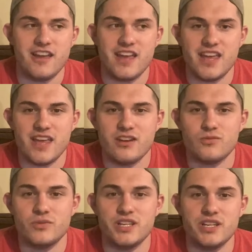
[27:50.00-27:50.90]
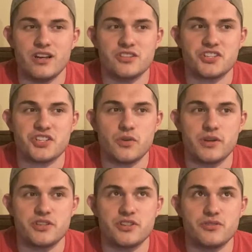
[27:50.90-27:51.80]
and we are just
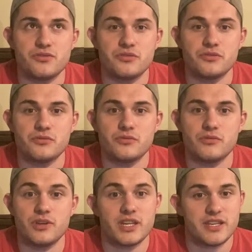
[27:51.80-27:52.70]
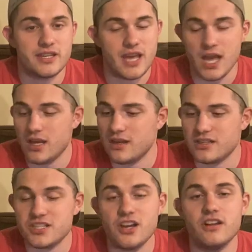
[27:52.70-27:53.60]
going to get a
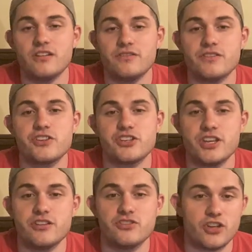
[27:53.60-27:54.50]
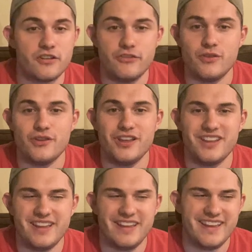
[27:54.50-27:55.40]
ton of shit junk food
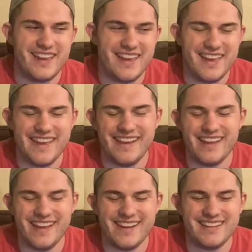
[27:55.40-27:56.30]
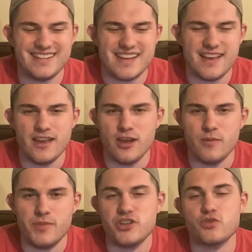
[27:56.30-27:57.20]
and
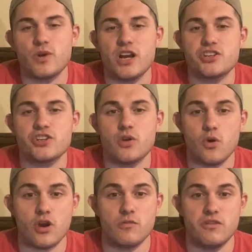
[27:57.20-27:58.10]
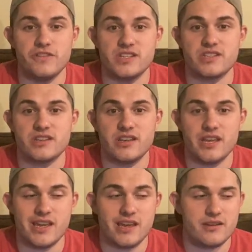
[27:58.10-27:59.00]
binge watch horror movies,
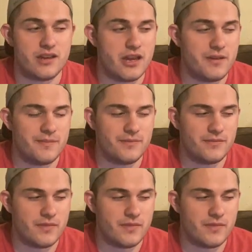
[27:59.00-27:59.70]
and I'm